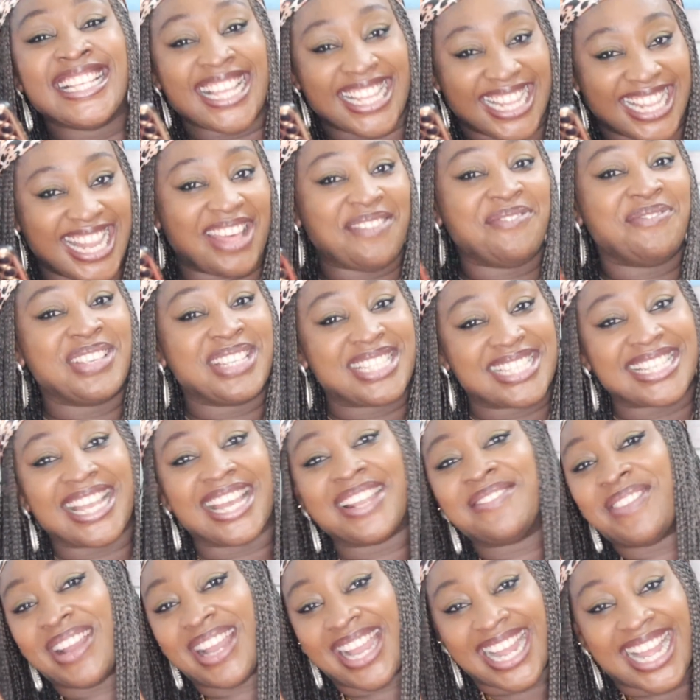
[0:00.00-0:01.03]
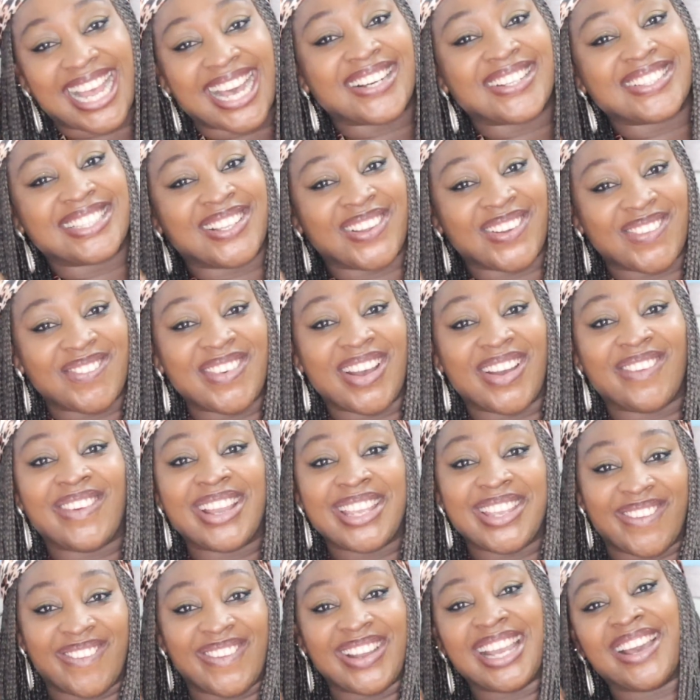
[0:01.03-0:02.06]
Let me send my account number.
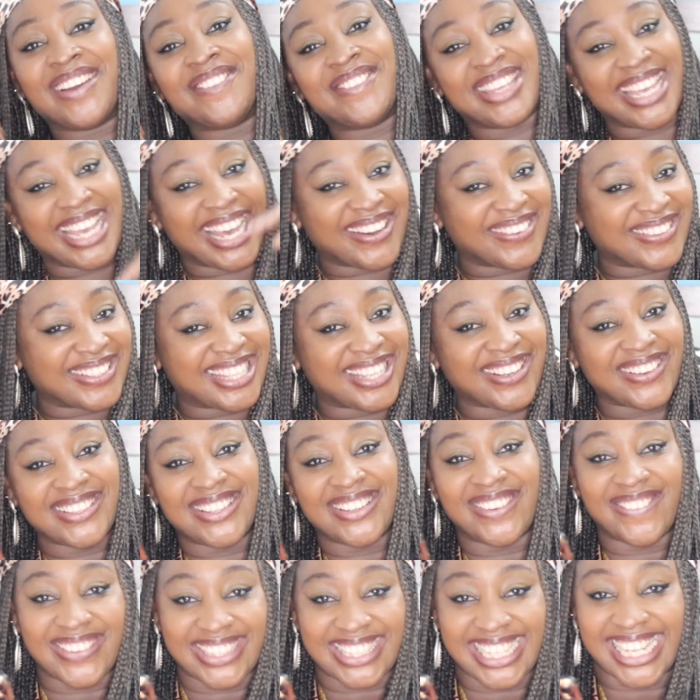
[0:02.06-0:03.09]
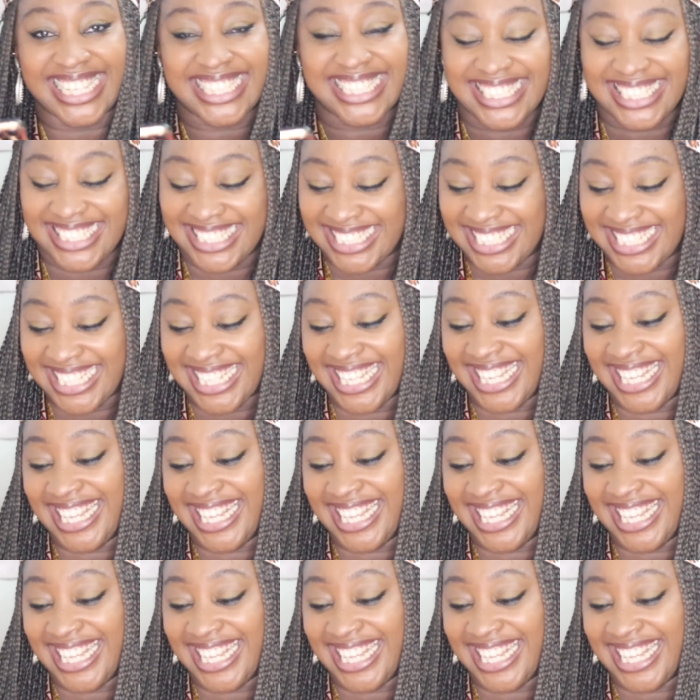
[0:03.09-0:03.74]
When you wire me, I'll tell you what I did.